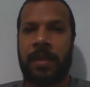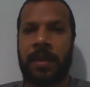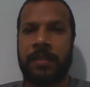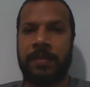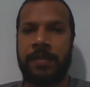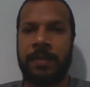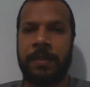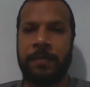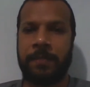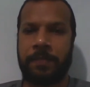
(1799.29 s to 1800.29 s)

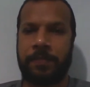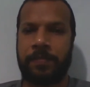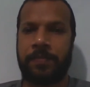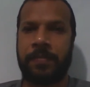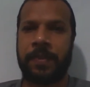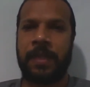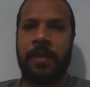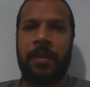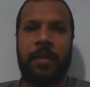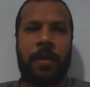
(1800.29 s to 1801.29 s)
activity.
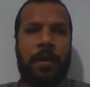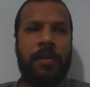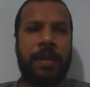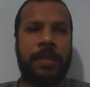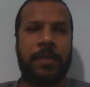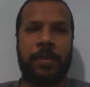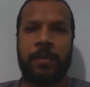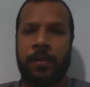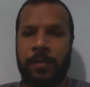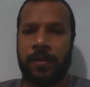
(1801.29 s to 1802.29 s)
All right,
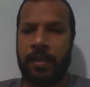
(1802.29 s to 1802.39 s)
so